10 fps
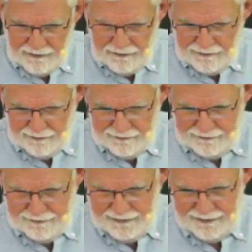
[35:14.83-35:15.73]
Then
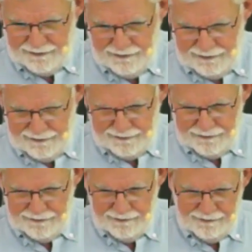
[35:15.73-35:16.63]

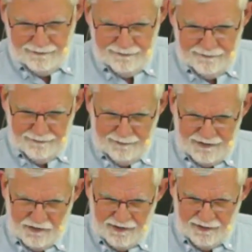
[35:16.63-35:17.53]
we see the
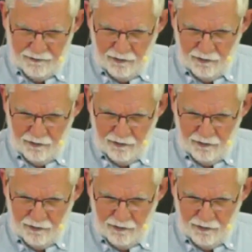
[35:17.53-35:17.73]
Lord